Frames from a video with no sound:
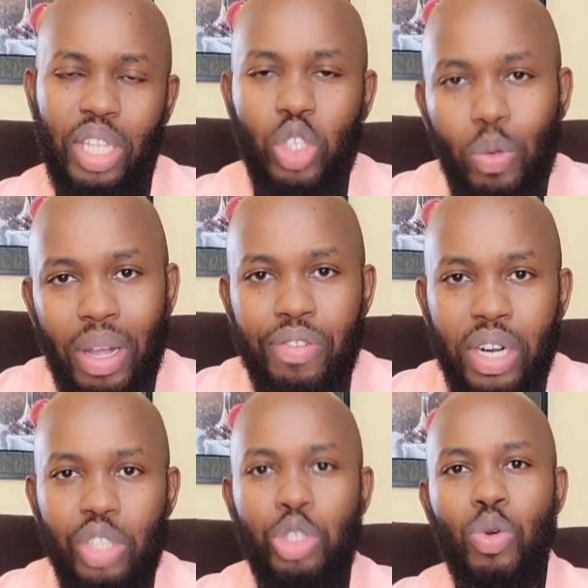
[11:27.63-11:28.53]
And so, my
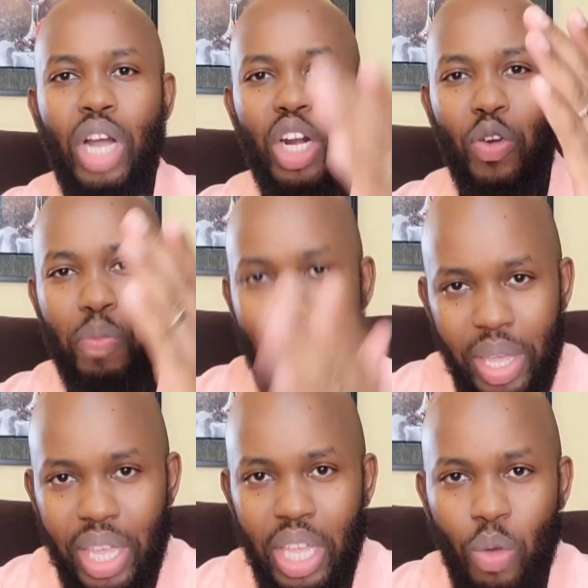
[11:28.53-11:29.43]
friends, you cannot
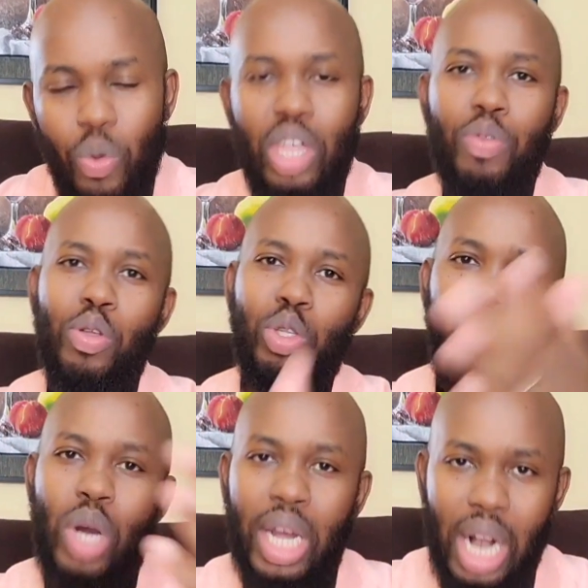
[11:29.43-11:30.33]
be without those
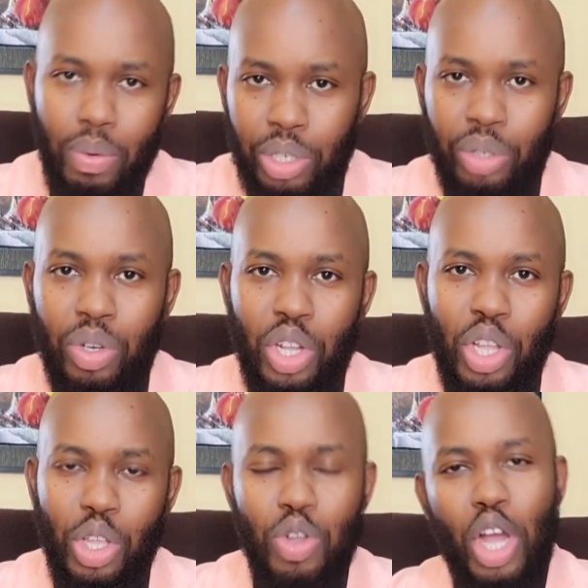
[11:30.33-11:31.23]
who are around you.
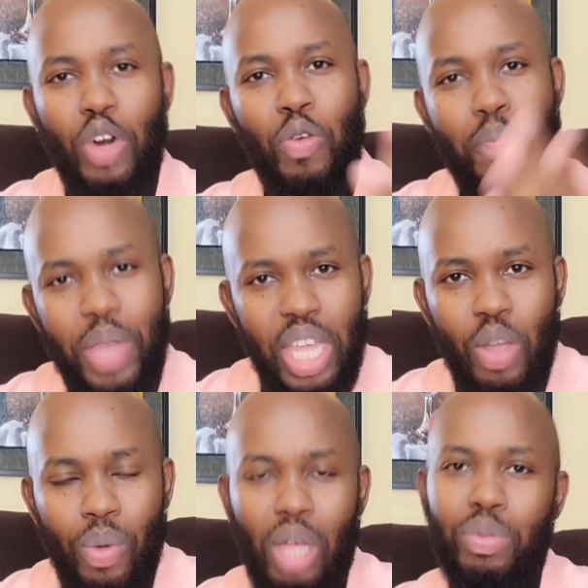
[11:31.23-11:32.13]
You cannot
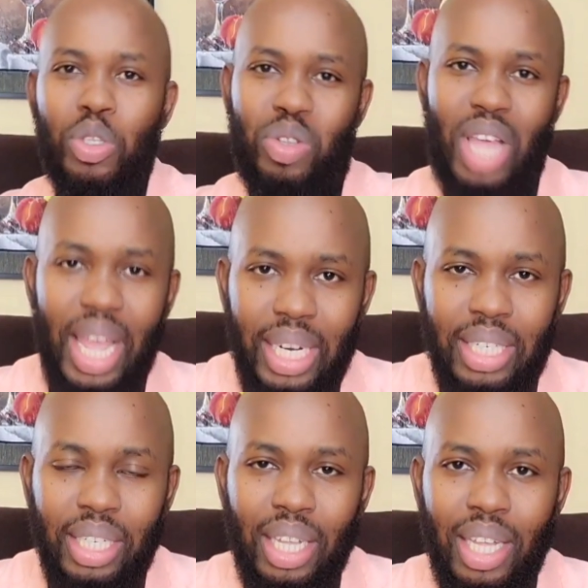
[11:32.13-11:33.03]
be without
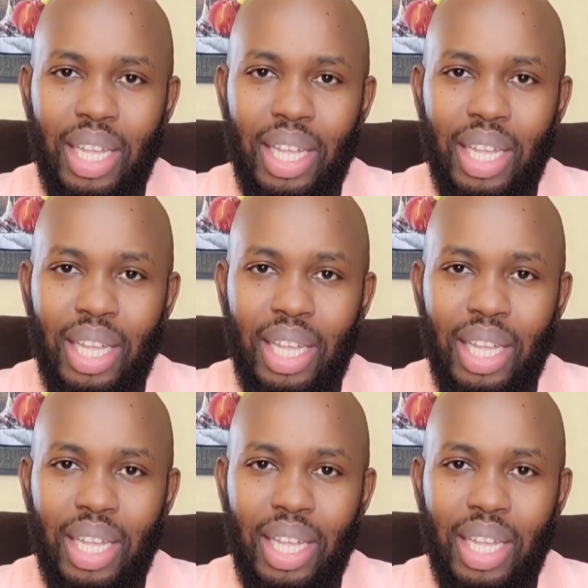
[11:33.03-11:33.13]
society.